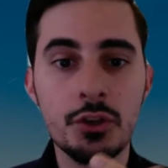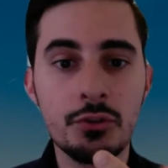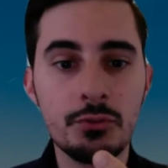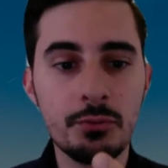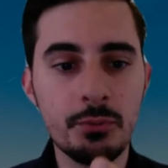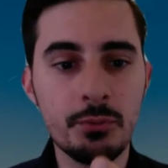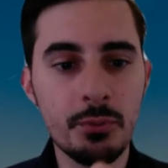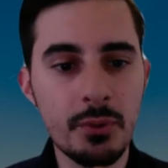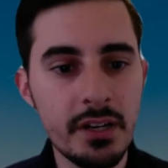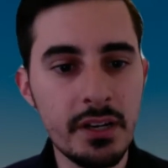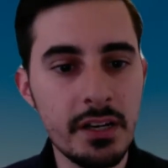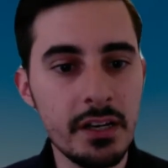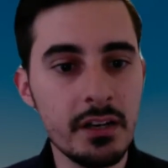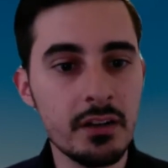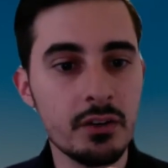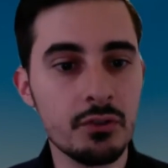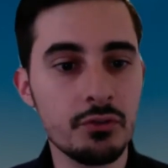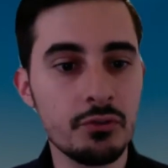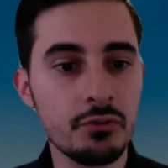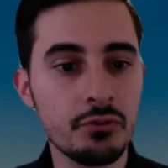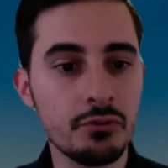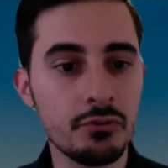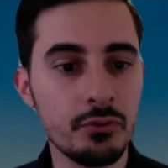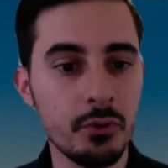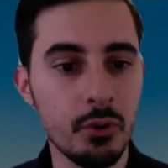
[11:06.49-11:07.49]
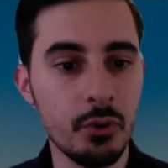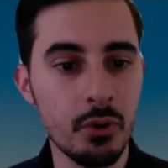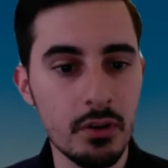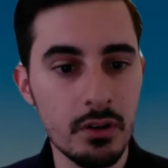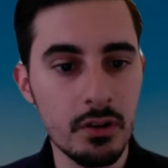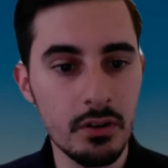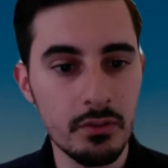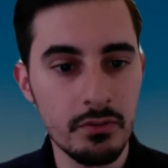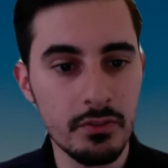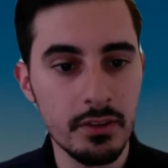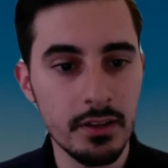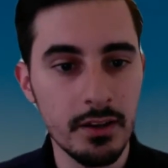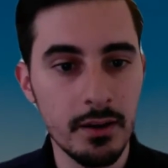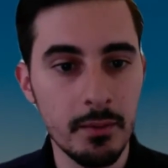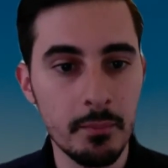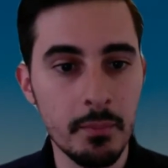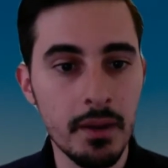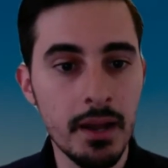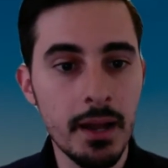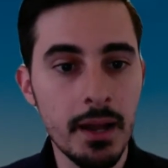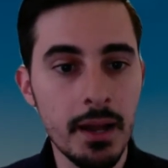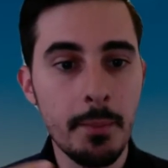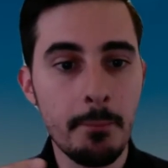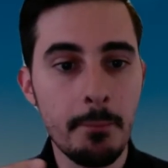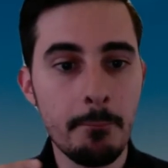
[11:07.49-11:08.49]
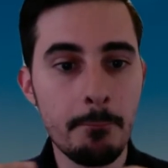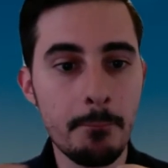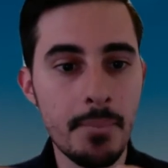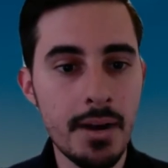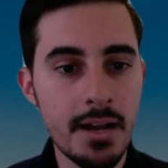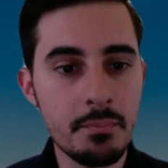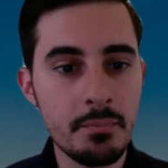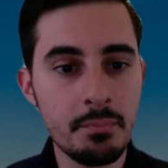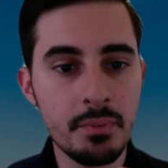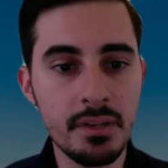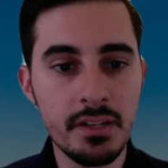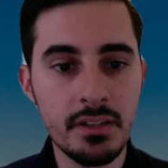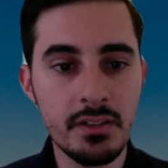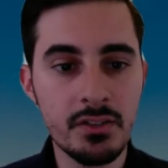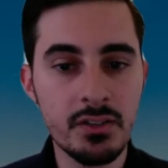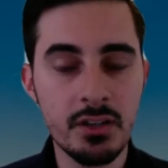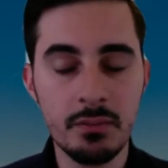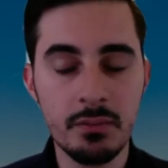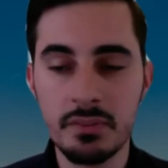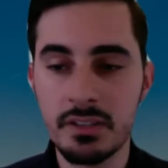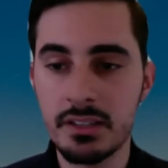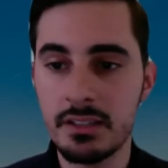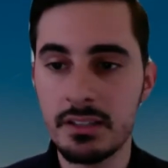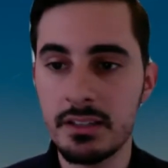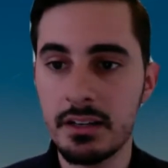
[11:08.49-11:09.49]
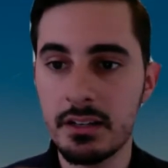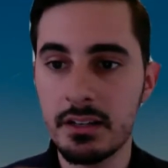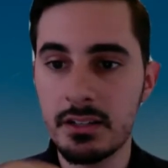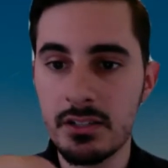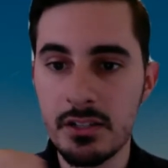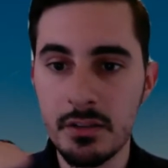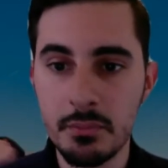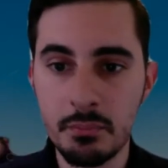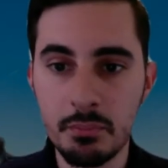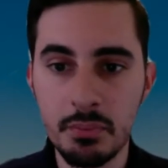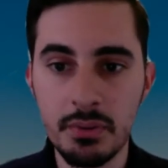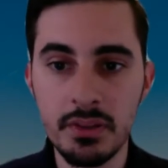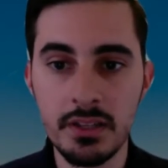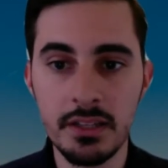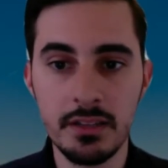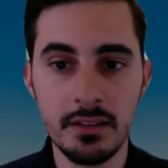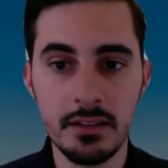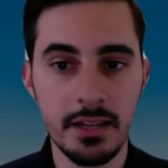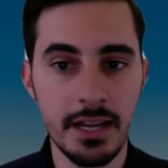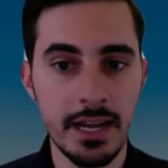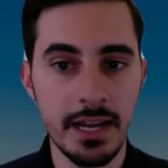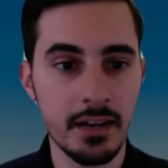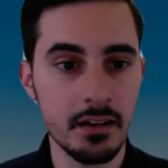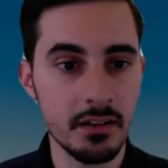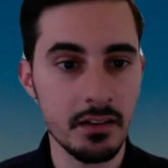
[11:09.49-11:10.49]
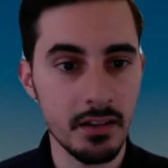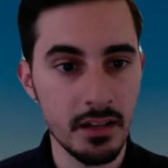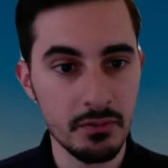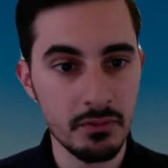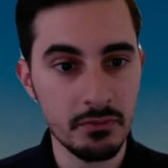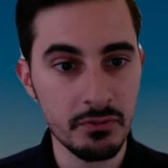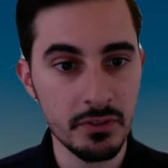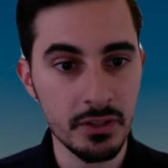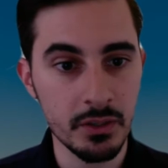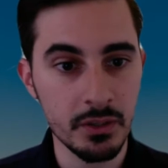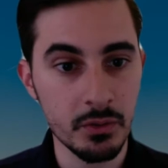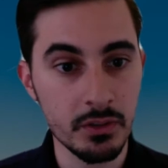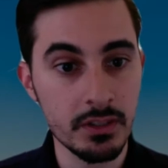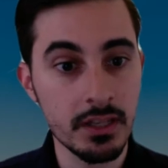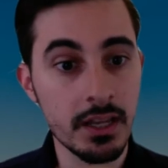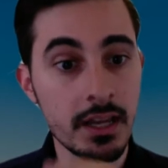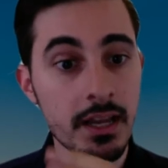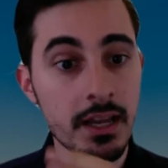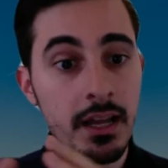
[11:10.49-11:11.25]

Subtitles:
3 or 4 of them might be something that is completely out of left field.